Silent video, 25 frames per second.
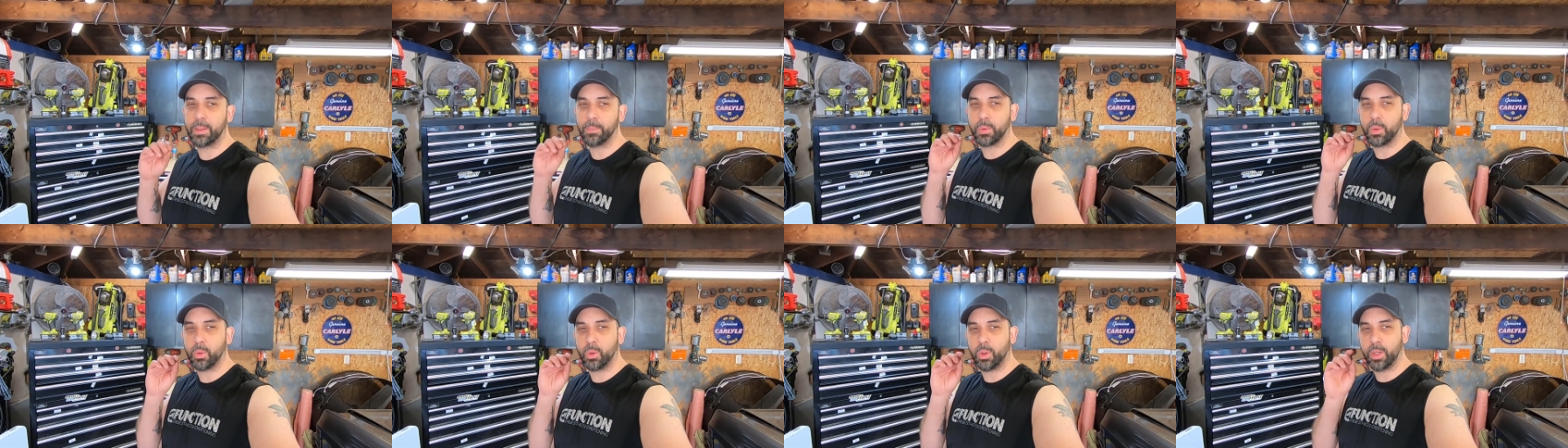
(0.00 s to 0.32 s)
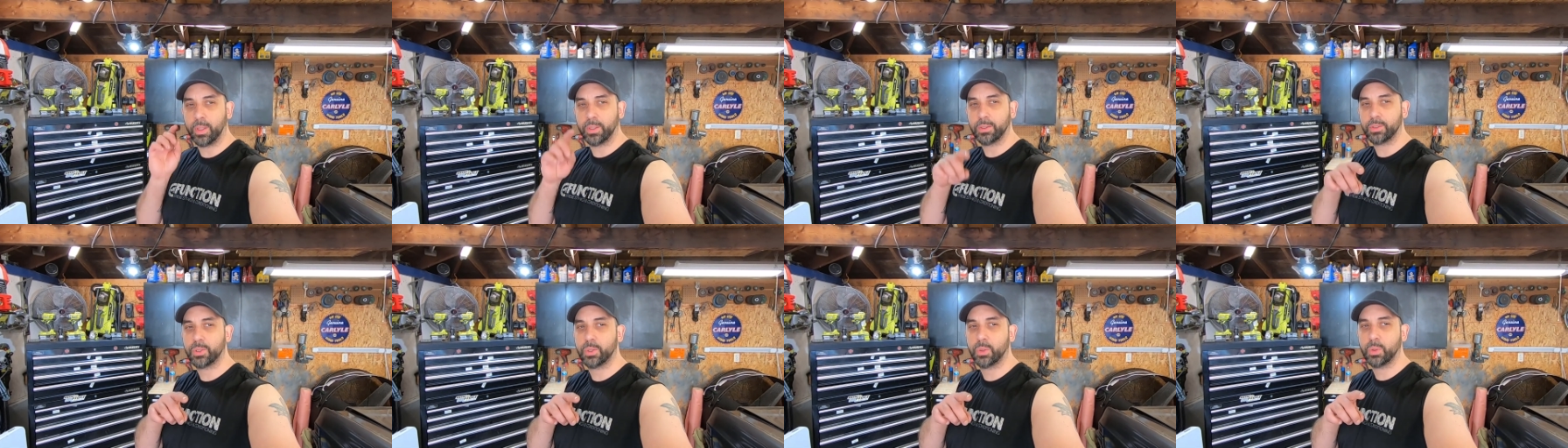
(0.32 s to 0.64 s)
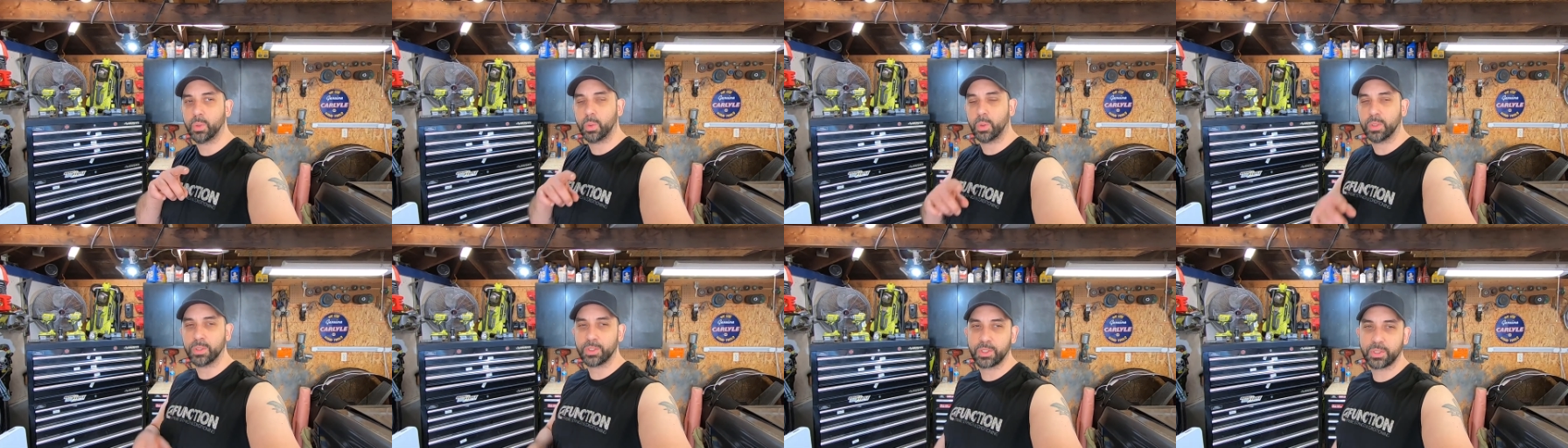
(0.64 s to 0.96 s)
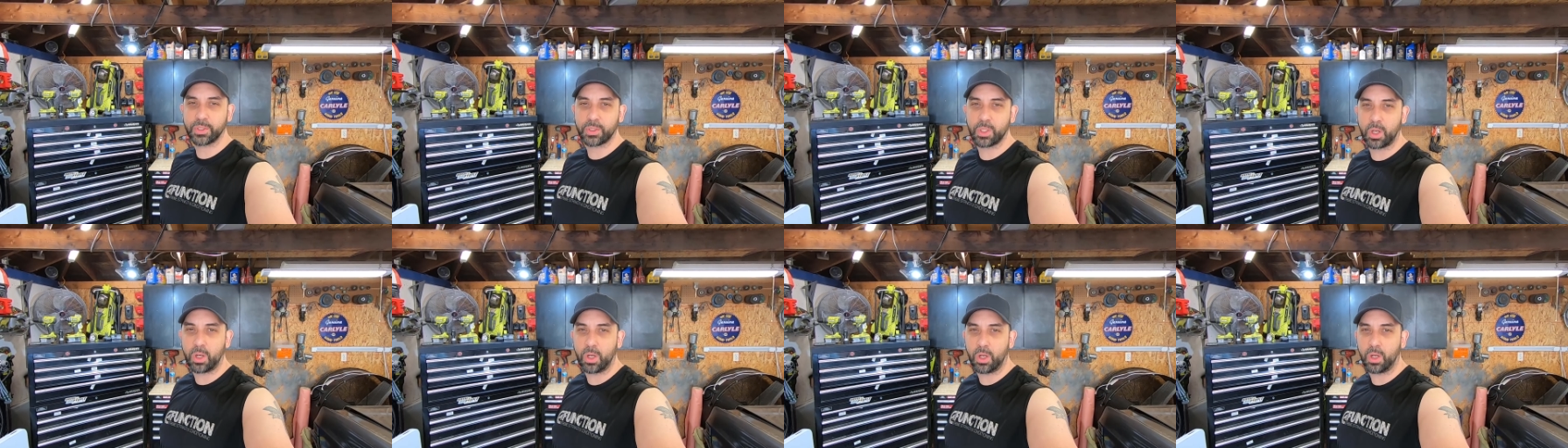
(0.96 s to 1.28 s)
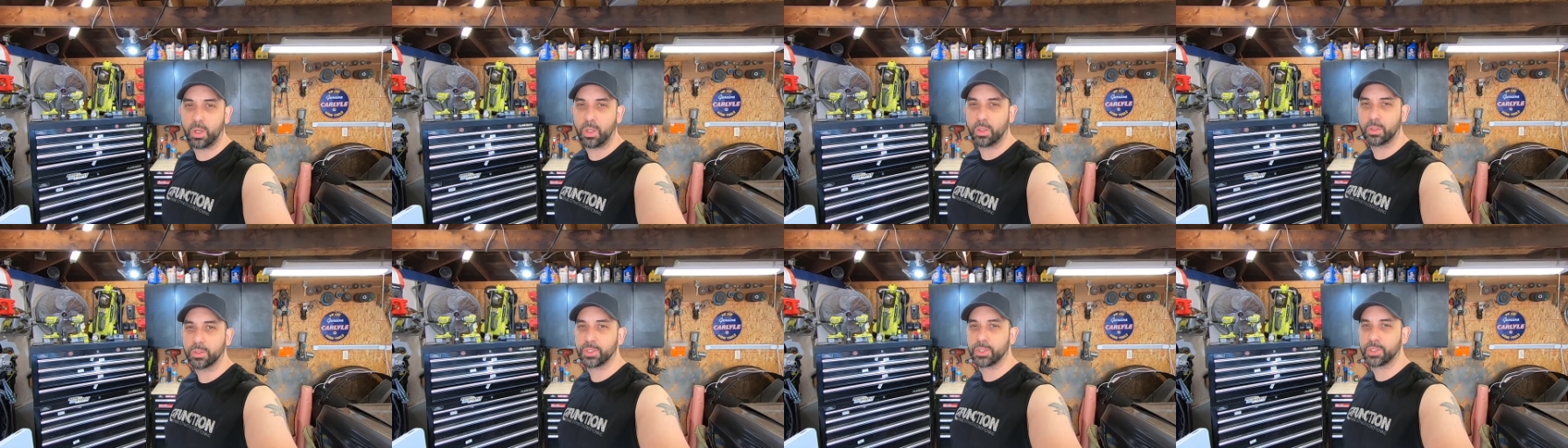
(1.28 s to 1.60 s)
I'm going to
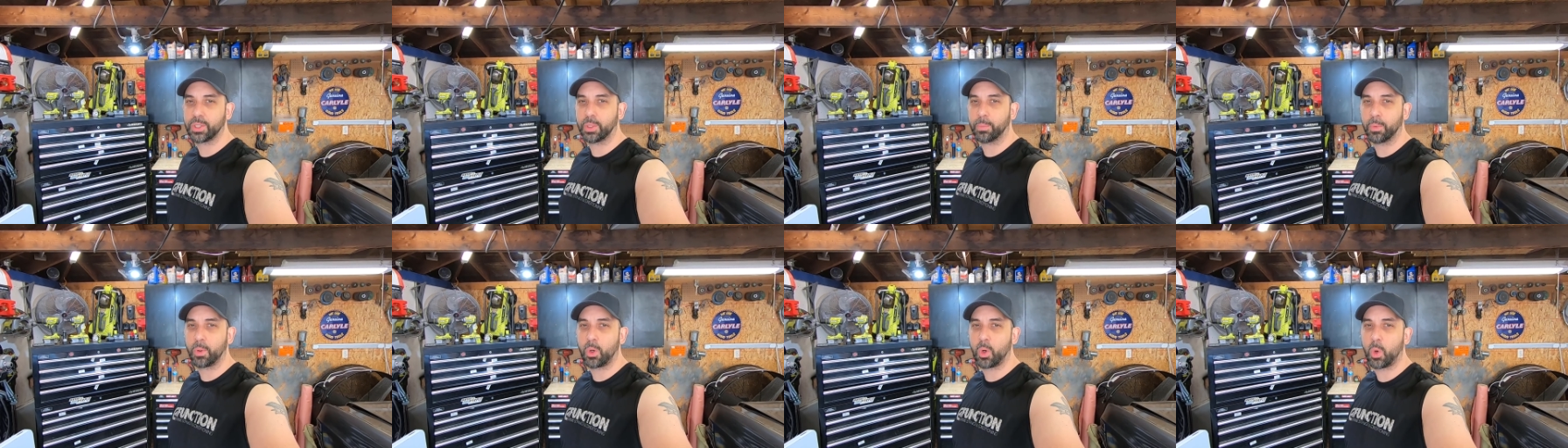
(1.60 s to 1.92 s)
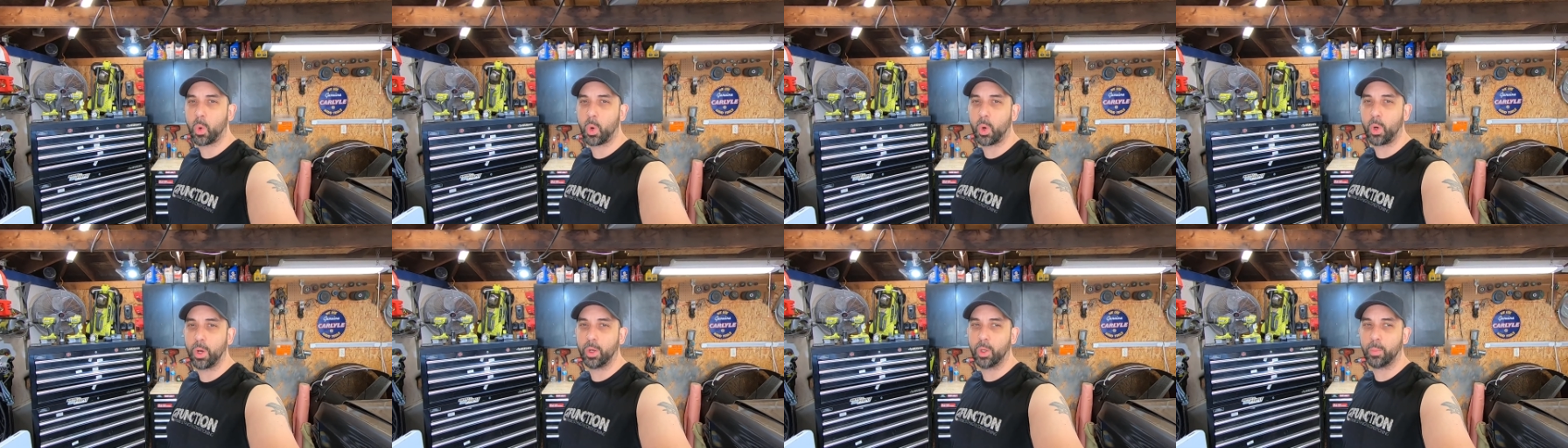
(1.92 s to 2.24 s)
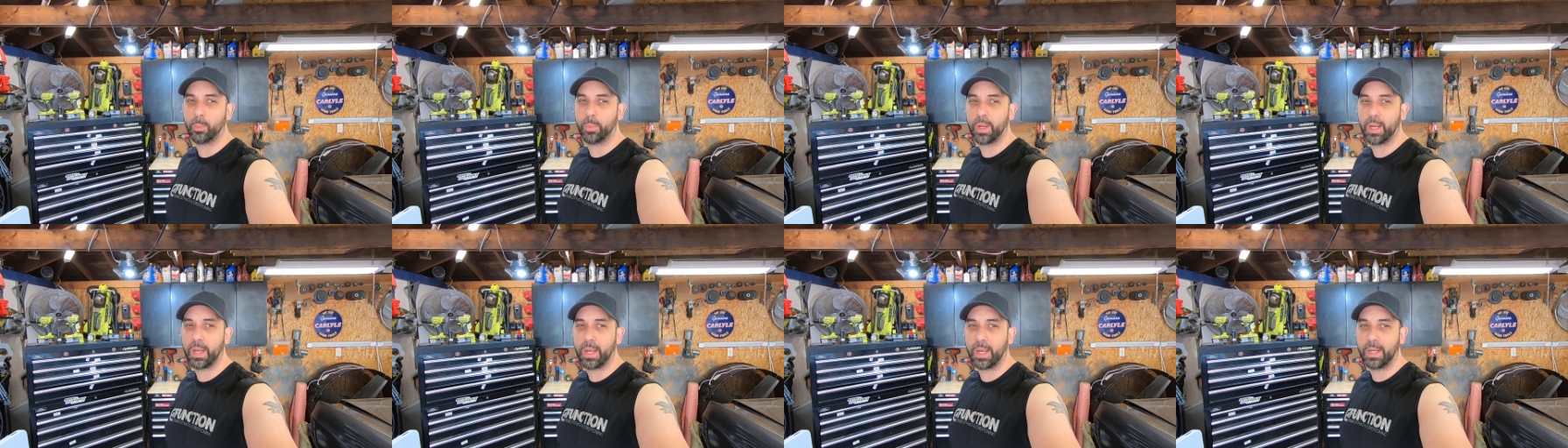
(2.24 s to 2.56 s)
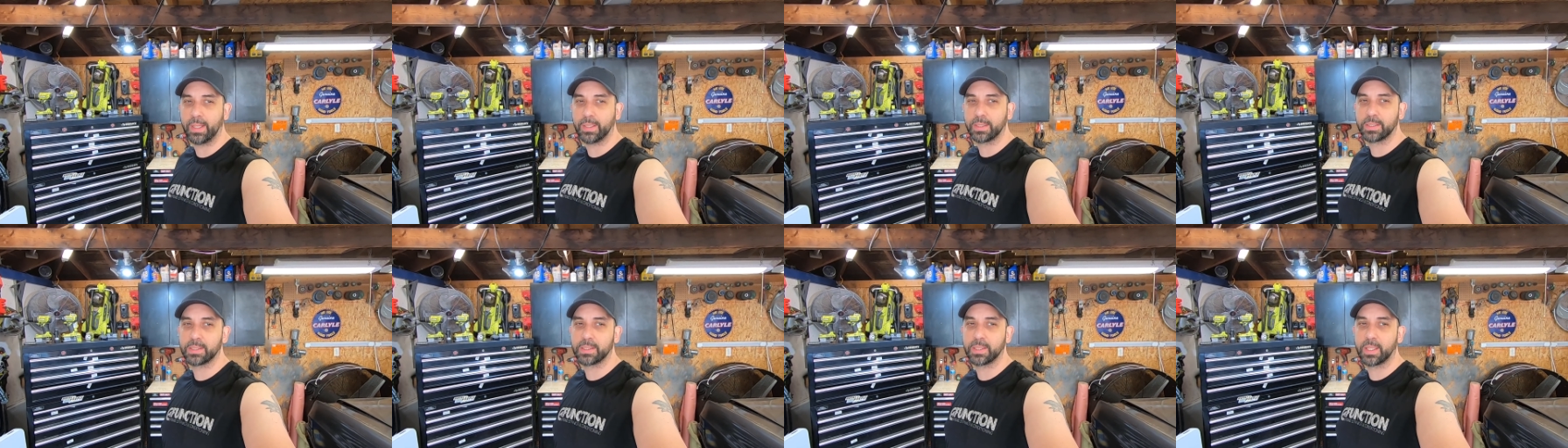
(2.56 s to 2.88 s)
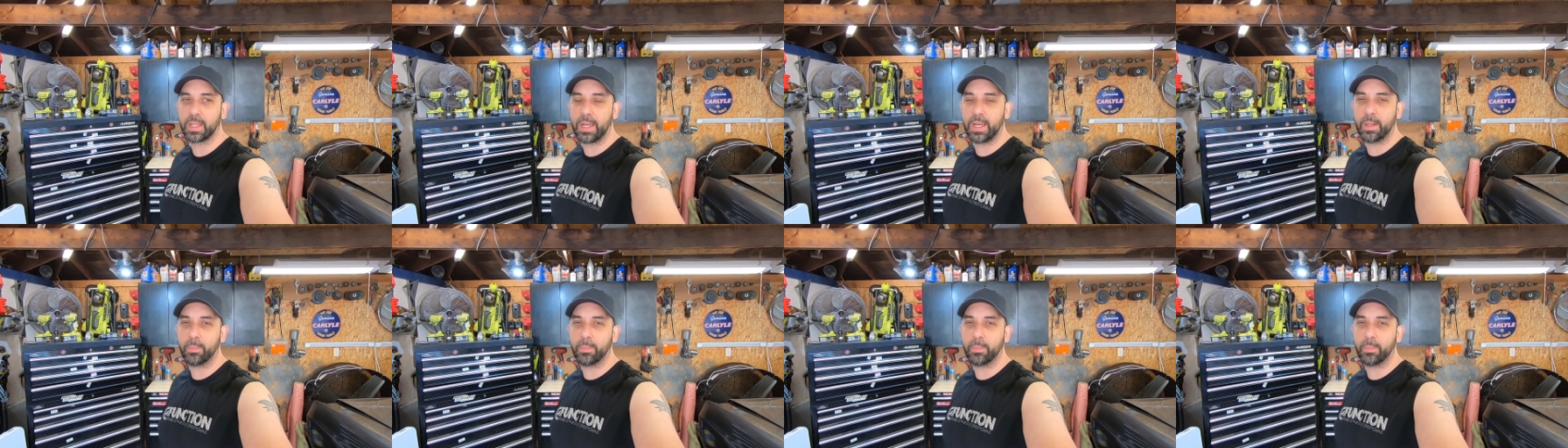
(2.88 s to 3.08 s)
install some coil packs